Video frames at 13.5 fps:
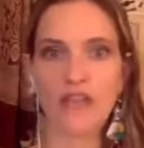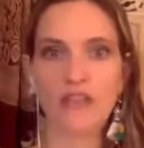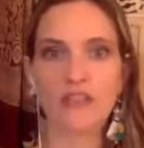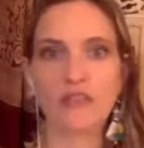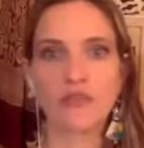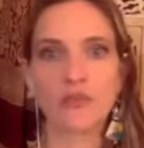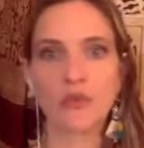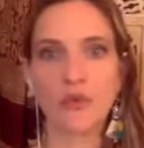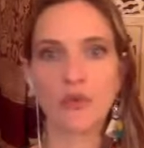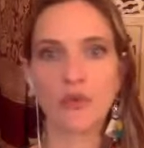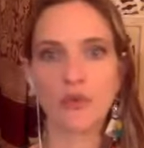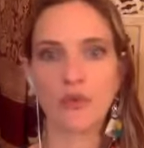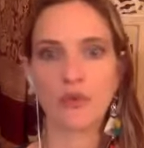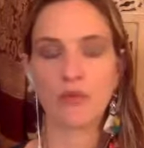
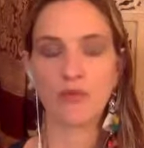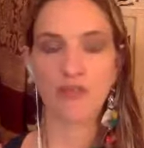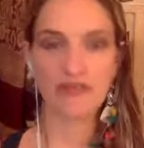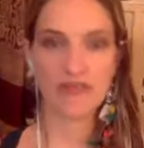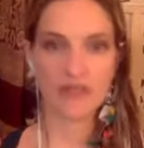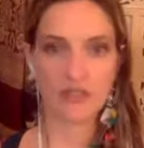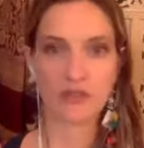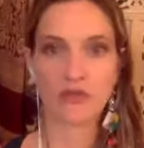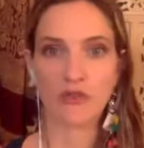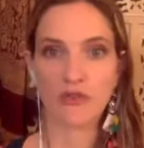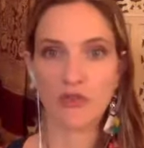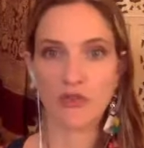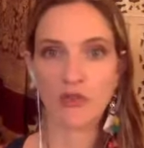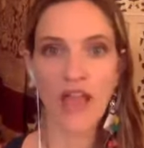to my
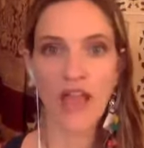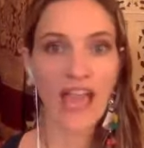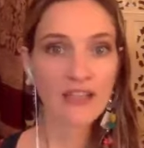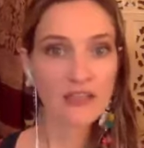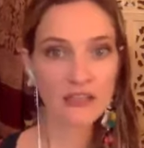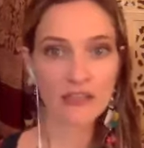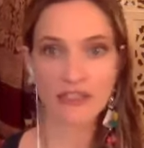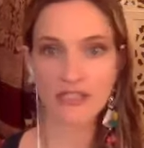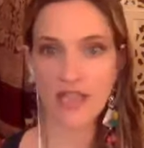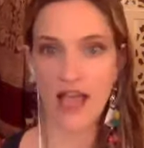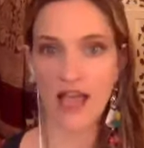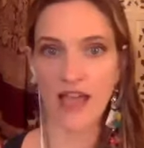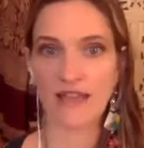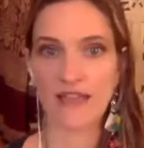physical
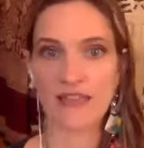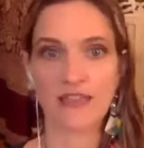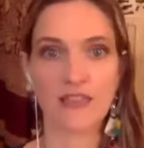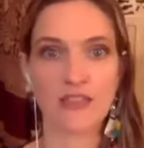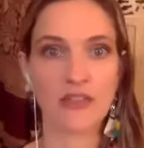exercise,